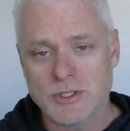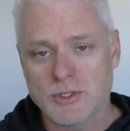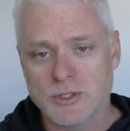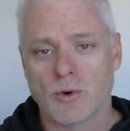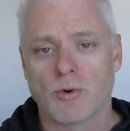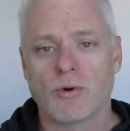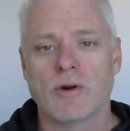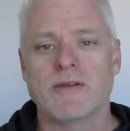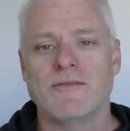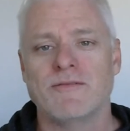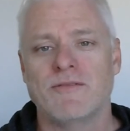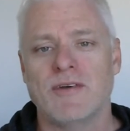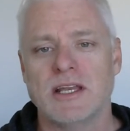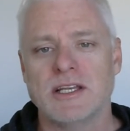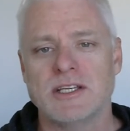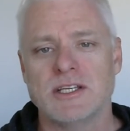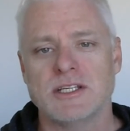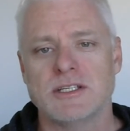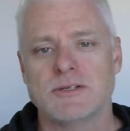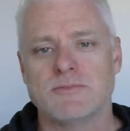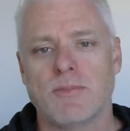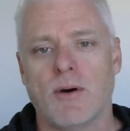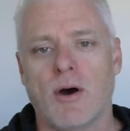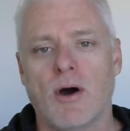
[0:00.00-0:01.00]
restoring
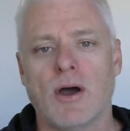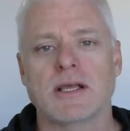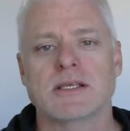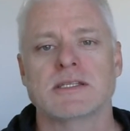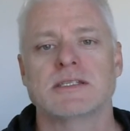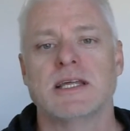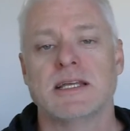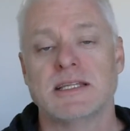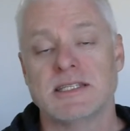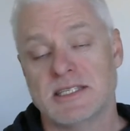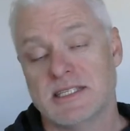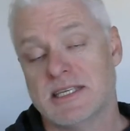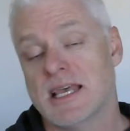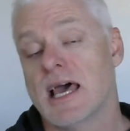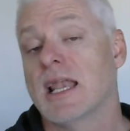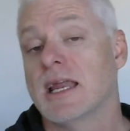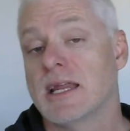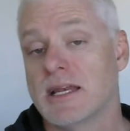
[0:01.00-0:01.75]
vintage bikes and then